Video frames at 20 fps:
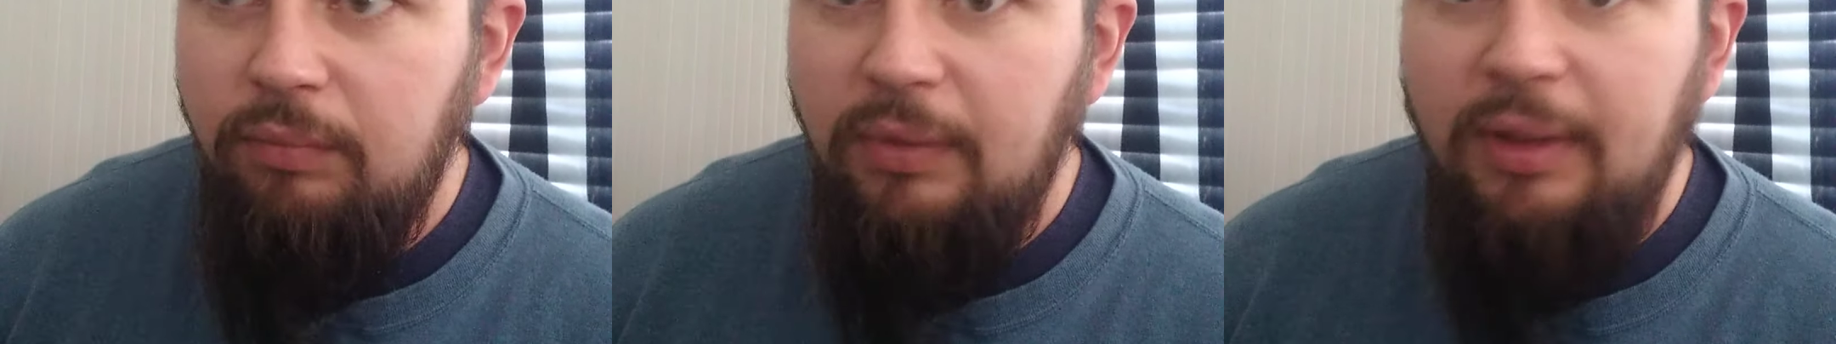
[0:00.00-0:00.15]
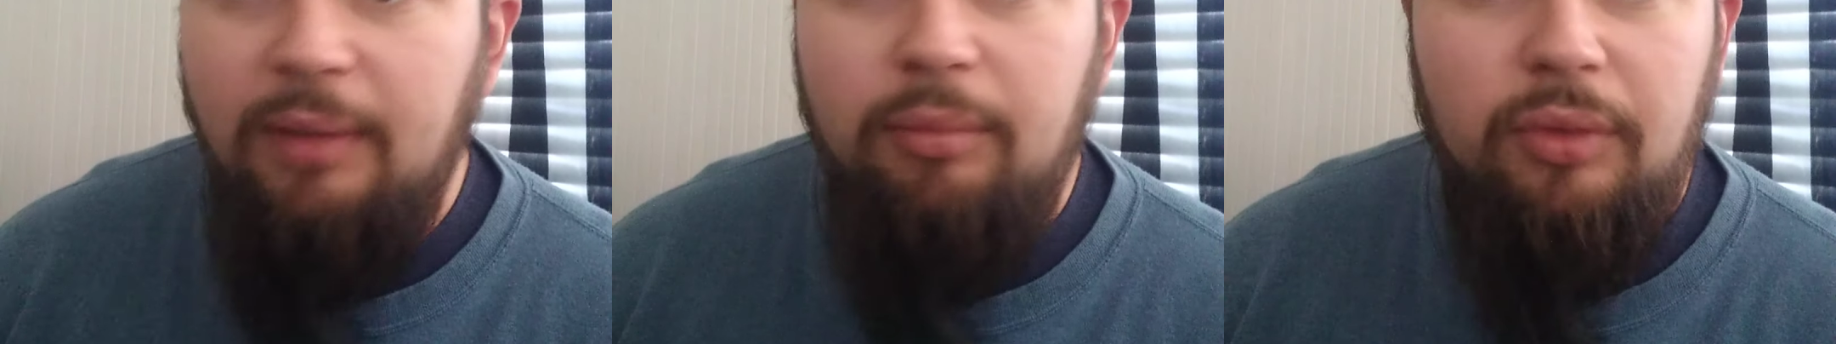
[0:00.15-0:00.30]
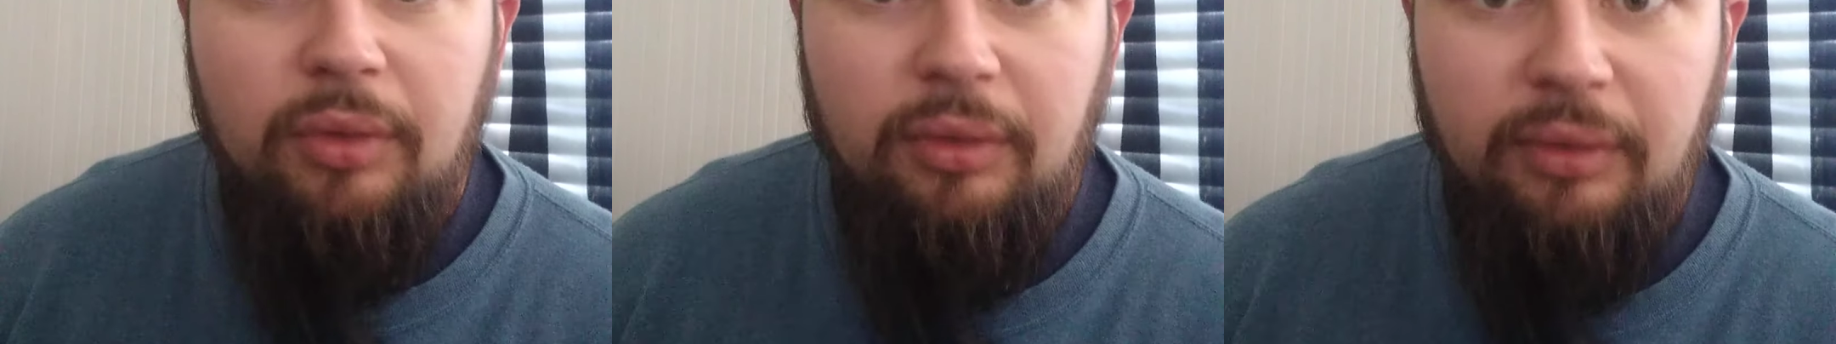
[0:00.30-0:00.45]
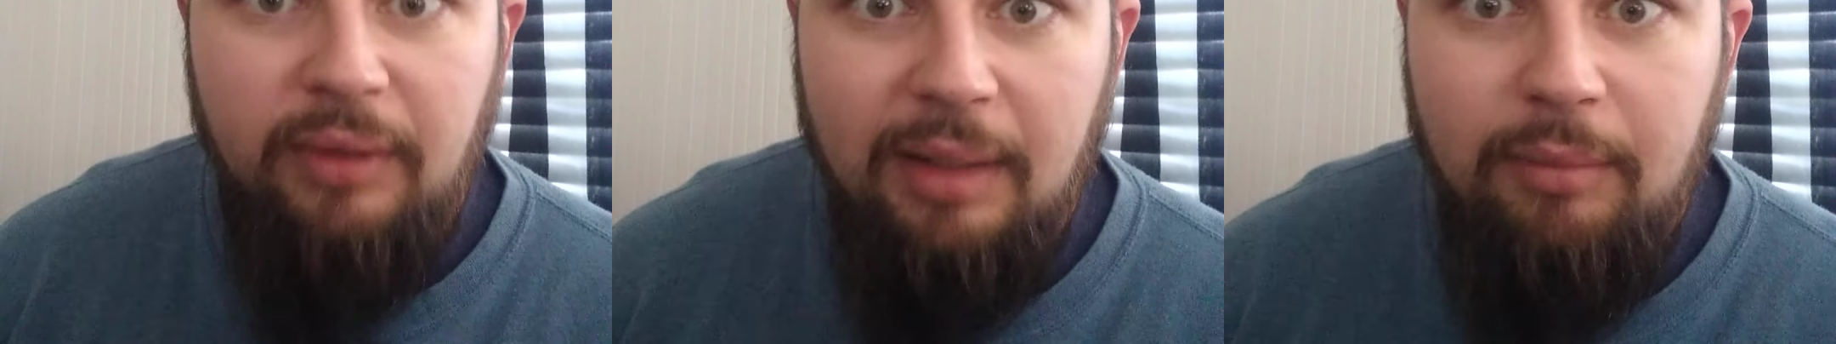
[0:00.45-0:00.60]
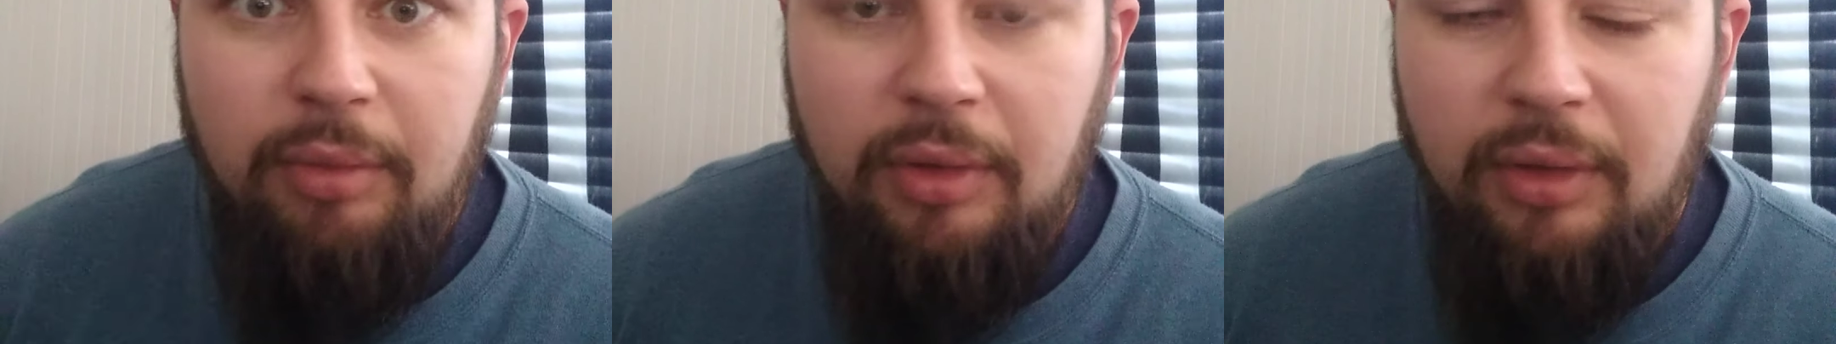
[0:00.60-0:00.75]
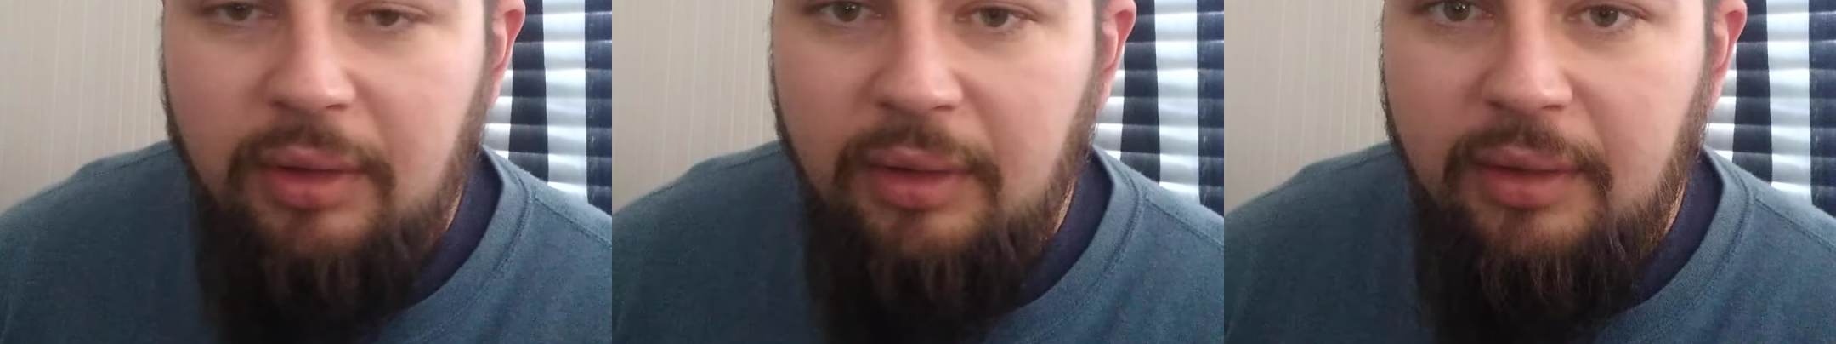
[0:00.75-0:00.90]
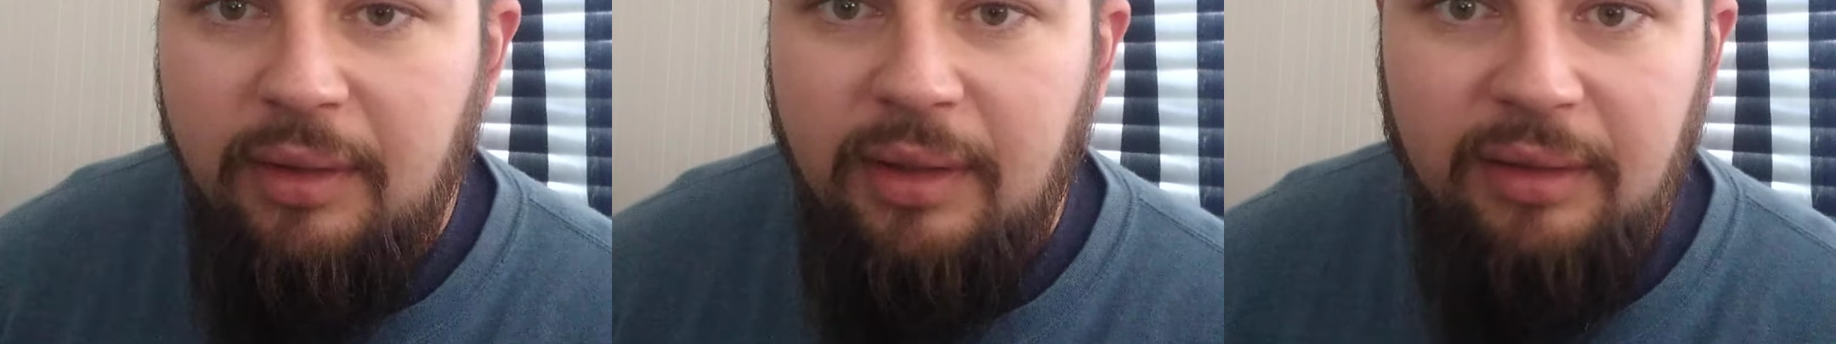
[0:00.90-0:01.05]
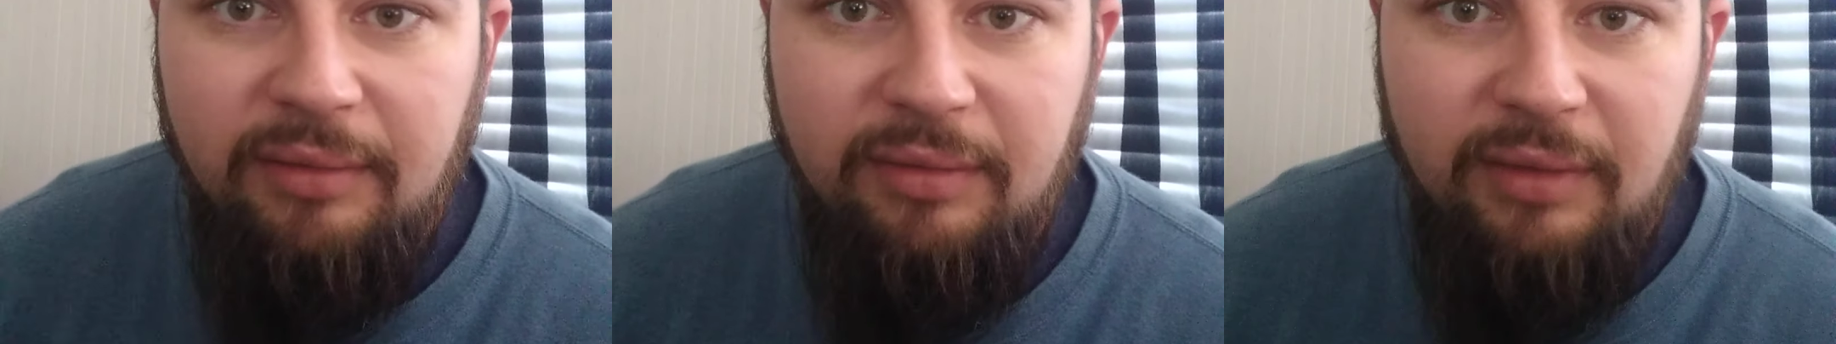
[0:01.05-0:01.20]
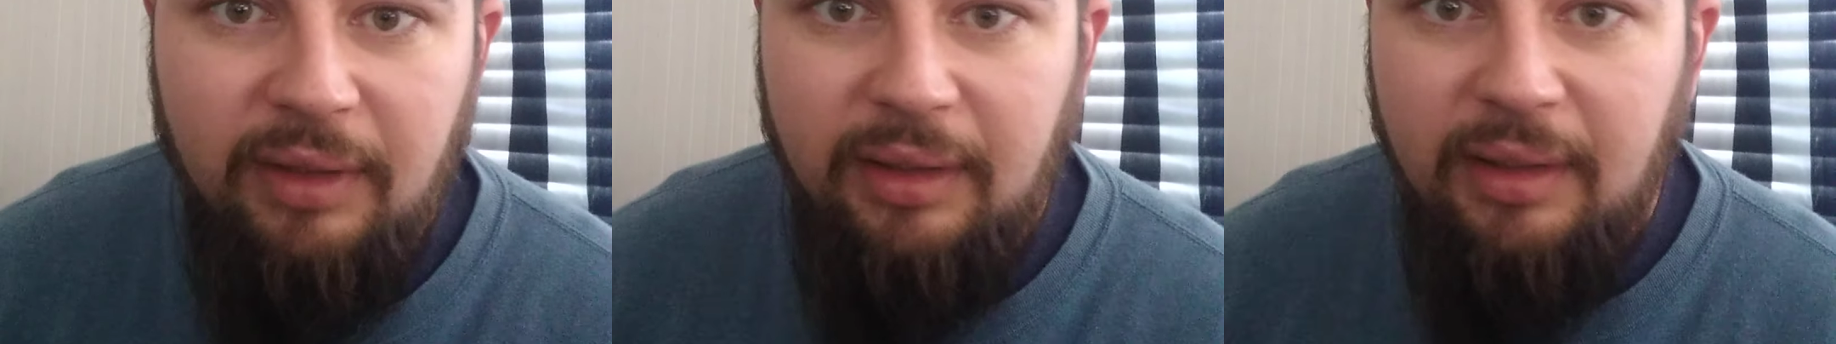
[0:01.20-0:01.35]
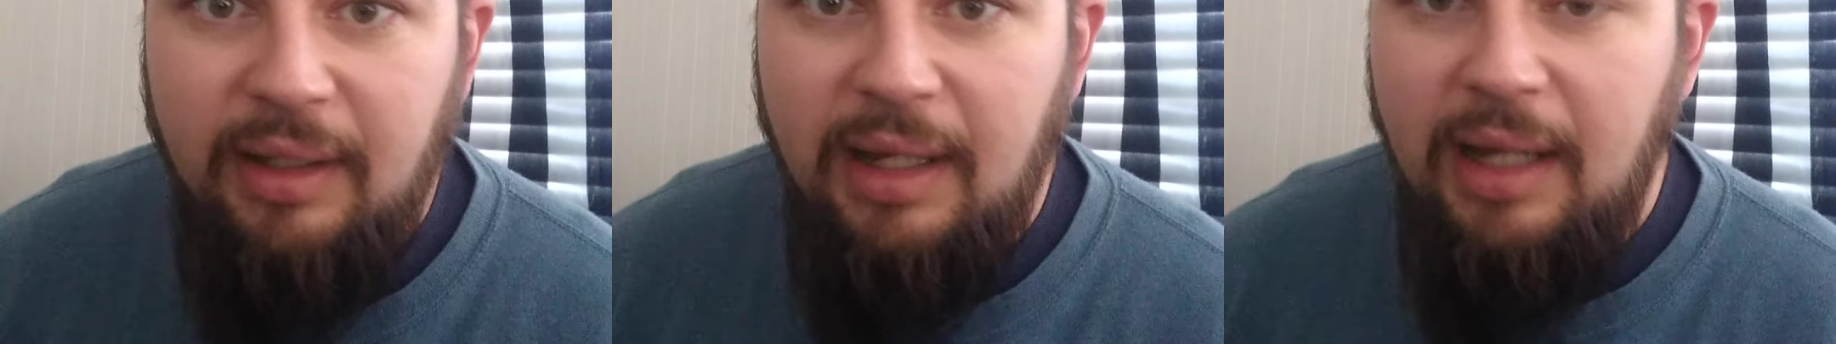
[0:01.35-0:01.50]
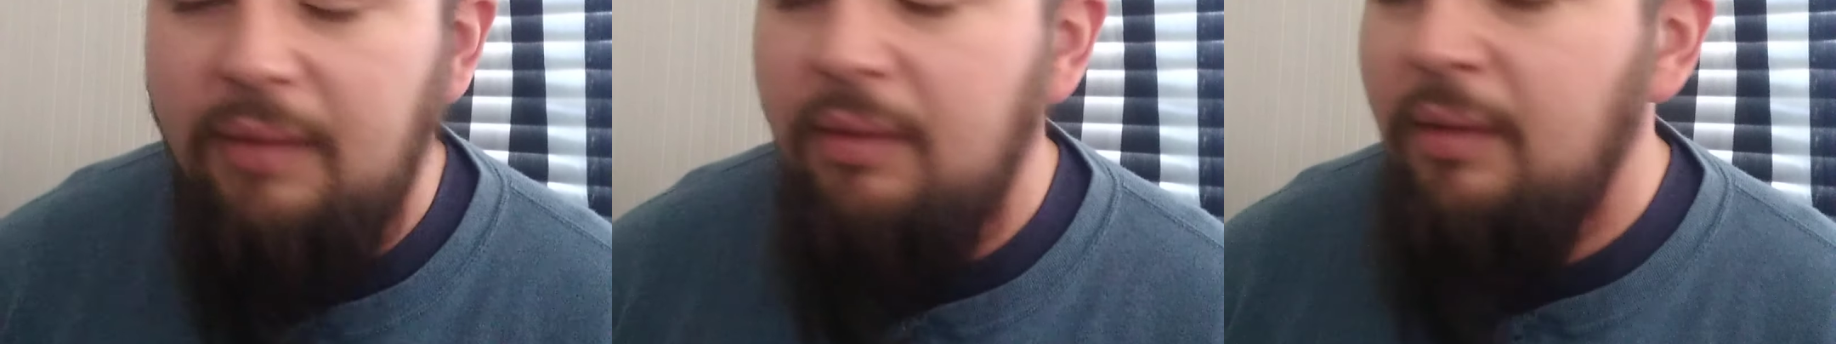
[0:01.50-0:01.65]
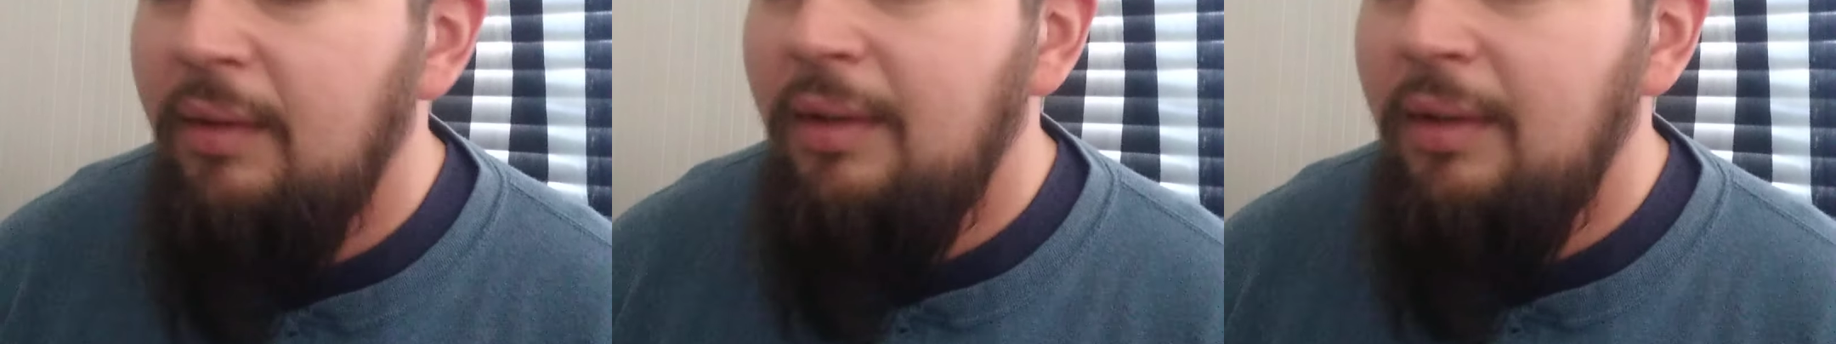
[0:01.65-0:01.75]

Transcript: liberal neighborhood, things like that,